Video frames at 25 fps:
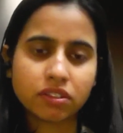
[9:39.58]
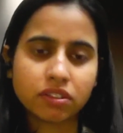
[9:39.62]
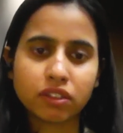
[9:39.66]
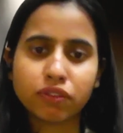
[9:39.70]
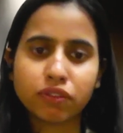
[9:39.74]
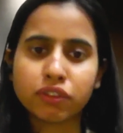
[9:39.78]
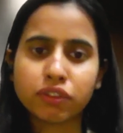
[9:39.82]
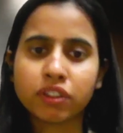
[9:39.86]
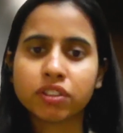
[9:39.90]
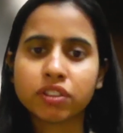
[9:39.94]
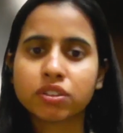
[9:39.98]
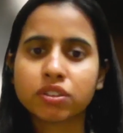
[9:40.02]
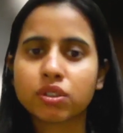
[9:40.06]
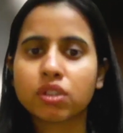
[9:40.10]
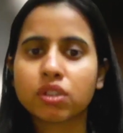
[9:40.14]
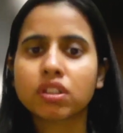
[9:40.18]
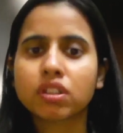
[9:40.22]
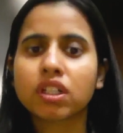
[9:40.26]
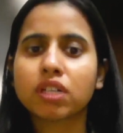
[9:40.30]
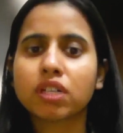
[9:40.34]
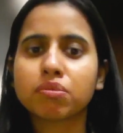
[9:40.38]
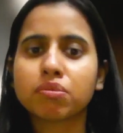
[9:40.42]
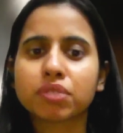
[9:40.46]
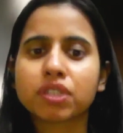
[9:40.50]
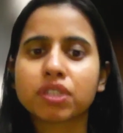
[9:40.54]
the first
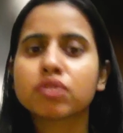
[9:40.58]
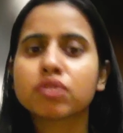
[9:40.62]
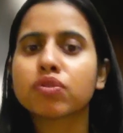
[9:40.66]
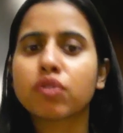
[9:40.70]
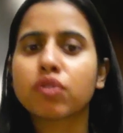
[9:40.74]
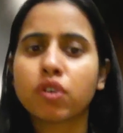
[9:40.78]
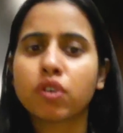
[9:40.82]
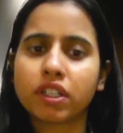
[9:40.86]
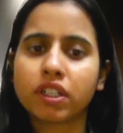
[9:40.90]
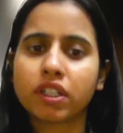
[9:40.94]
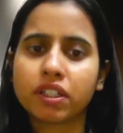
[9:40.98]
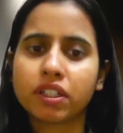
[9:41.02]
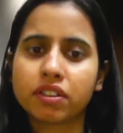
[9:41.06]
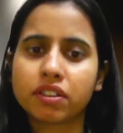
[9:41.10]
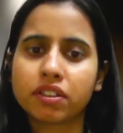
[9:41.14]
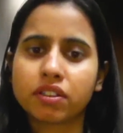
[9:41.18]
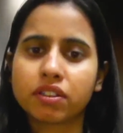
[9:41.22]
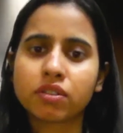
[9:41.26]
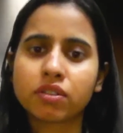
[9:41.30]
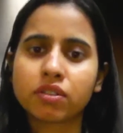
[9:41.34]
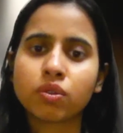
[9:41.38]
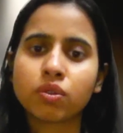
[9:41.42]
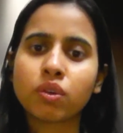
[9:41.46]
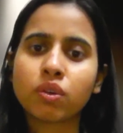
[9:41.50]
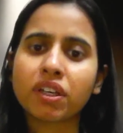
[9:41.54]
thought comes as
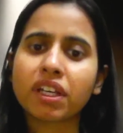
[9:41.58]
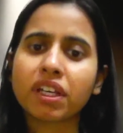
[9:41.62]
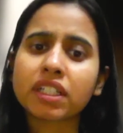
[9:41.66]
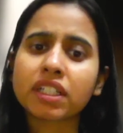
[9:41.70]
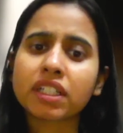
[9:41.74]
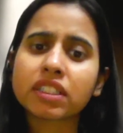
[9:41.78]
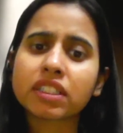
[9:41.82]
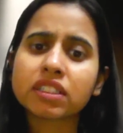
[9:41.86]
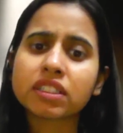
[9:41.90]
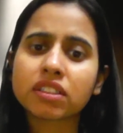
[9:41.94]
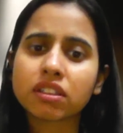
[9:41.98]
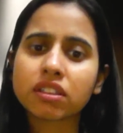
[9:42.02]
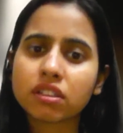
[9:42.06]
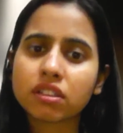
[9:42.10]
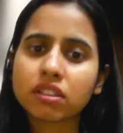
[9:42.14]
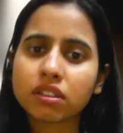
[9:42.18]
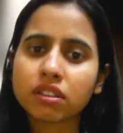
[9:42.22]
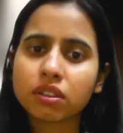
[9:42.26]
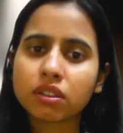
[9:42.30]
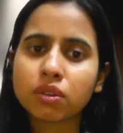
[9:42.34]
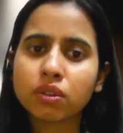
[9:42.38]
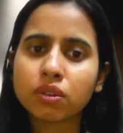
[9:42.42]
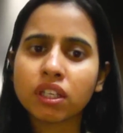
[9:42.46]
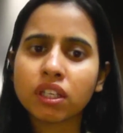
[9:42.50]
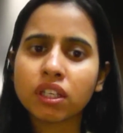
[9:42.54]
forests. So, do
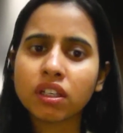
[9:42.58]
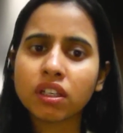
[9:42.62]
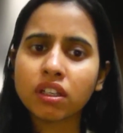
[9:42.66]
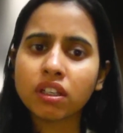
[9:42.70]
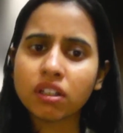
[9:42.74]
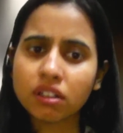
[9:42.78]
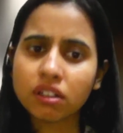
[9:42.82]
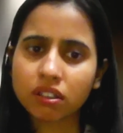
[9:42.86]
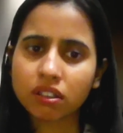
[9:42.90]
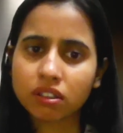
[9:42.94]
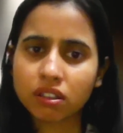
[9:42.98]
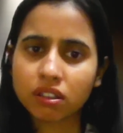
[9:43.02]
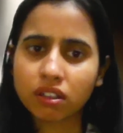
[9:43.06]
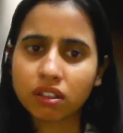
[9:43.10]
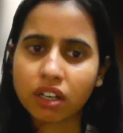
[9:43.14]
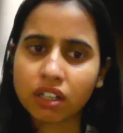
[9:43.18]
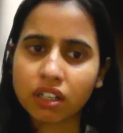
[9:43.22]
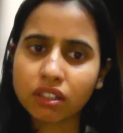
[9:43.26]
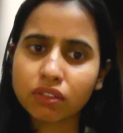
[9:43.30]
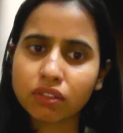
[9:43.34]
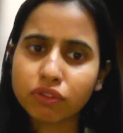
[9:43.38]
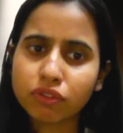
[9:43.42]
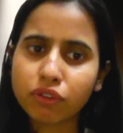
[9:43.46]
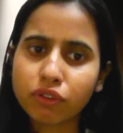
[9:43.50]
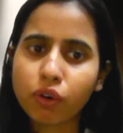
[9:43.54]
you think
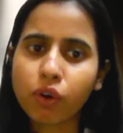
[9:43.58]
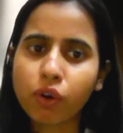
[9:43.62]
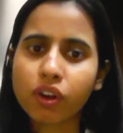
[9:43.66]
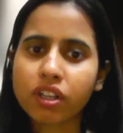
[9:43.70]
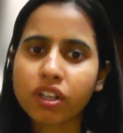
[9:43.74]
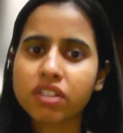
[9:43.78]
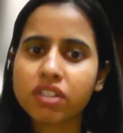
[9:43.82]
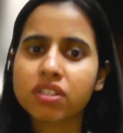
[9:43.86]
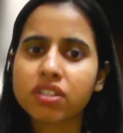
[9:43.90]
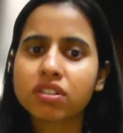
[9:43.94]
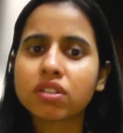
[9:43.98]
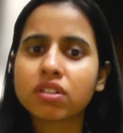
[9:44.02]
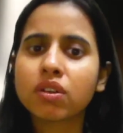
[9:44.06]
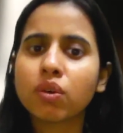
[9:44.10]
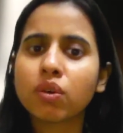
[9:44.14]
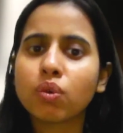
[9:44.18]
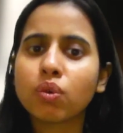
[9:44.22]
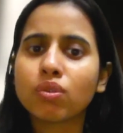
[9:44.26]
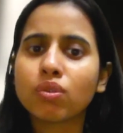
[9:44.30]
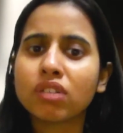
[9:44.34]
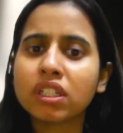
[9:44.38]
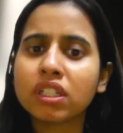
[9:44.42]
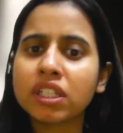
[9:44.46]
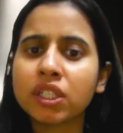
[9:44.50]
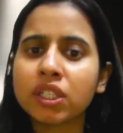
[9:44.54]
are forests the
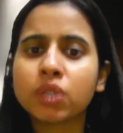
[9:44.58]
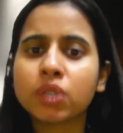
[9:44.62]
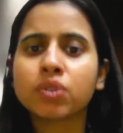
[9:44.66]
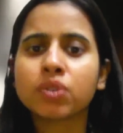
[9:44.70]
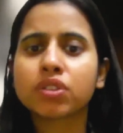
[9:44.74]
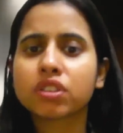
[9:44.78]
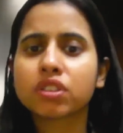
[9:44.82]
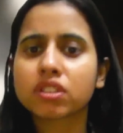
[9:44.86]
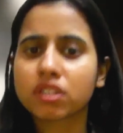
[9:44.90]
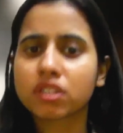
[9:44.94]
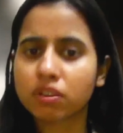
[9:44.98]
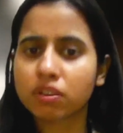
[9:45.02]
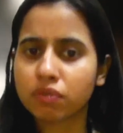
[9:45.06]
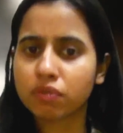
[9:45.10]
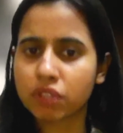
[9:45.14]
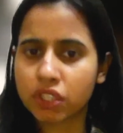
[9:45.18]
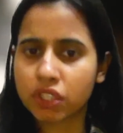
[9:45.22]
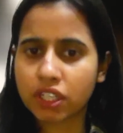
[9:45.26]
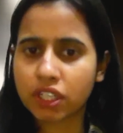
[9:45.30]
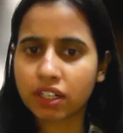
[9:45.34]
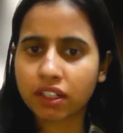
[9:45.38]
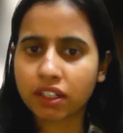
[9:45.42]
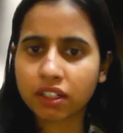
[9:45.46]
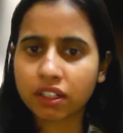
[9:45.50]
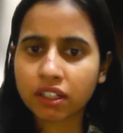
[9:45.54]
only ecosystem which
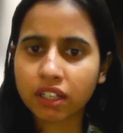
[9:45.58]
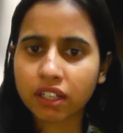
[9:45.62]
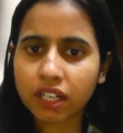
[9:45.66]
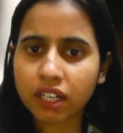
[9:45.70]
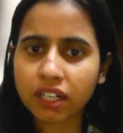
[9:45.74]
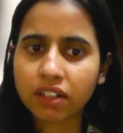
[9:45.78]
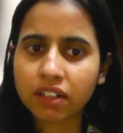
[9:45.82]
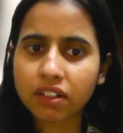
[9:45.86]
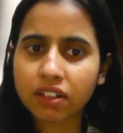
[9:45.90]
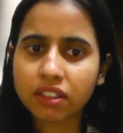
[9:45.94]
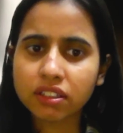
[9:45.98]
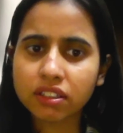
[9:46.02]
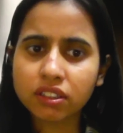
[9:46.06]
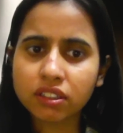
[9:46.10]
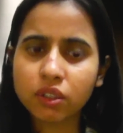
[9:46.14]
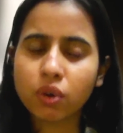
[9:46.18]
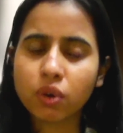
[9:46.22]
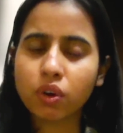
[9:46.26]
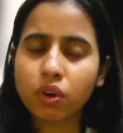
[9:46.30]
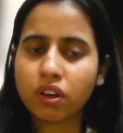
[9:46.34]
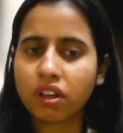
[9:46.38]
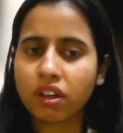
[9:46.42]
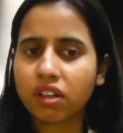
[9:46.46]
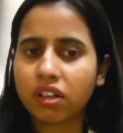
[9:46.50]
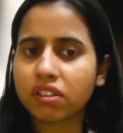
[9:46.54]
are at a great risk,
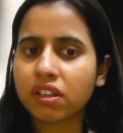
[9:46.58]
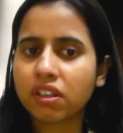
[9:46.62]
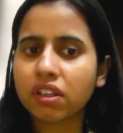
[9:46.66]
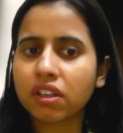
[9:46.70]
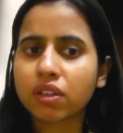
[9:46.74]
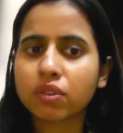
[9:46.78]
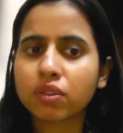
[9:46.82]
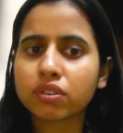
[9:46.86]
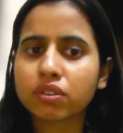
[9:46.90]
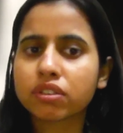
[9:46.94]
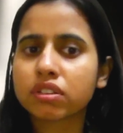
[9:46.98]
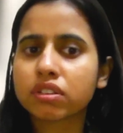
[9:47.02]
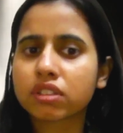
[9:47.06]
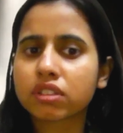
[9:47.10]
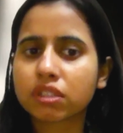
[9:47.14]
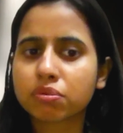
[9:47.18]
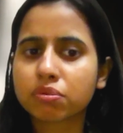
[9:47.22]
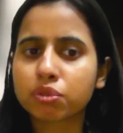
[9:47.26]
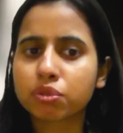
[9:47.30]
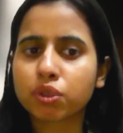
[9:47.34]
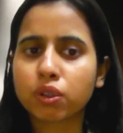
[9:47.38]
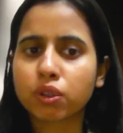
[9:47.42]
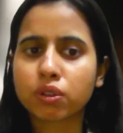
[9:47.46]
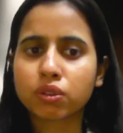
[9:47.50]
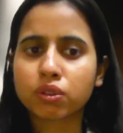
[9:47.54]
or other
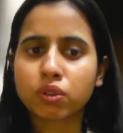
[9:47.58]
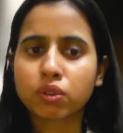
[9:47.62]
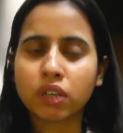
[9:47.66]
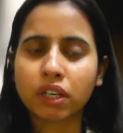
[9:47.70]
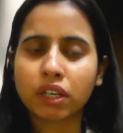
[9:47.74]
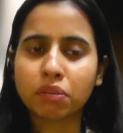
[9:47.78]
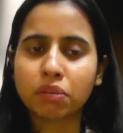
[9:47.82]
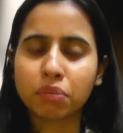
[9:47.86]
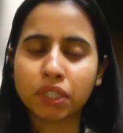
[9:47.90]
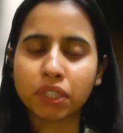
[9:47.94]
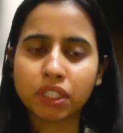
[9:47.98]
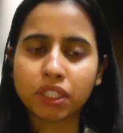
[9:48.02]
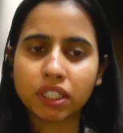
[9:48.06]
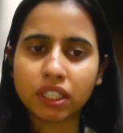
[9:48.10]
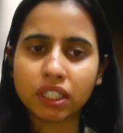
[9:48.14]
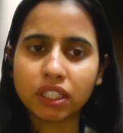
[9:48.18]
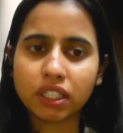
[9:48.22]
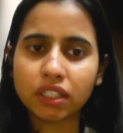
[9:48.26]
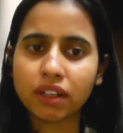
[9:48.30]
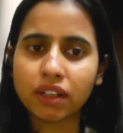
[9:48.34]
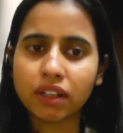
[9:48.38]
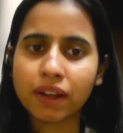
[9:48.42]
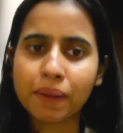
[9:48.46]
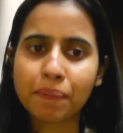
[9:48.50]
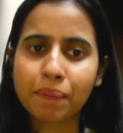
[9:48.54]
ecosystems also like
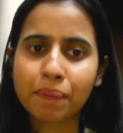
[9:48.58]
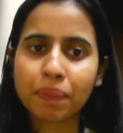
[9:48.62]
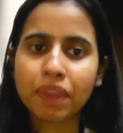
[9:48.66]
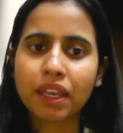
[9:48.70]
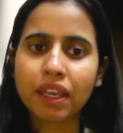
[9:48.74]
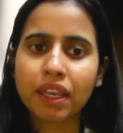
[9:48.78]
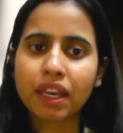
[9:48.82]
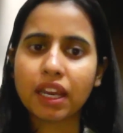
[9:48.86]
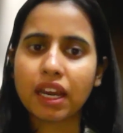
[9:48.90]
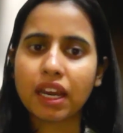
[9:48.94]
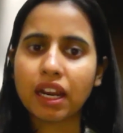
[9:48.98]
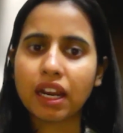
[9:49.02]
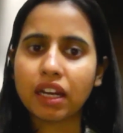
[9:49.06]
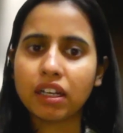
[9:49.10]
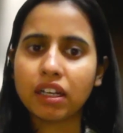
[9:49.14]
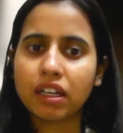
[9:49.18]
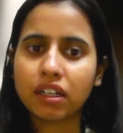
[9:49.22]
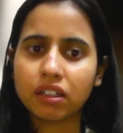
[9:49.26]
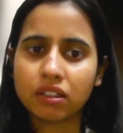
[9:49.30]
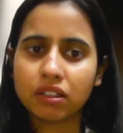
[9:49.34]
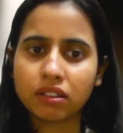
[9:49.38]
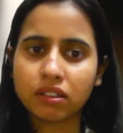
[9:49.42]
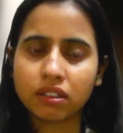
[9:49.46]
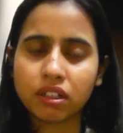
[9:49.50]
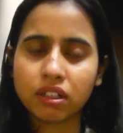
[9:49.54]
marine
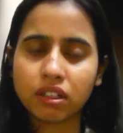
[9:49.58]
and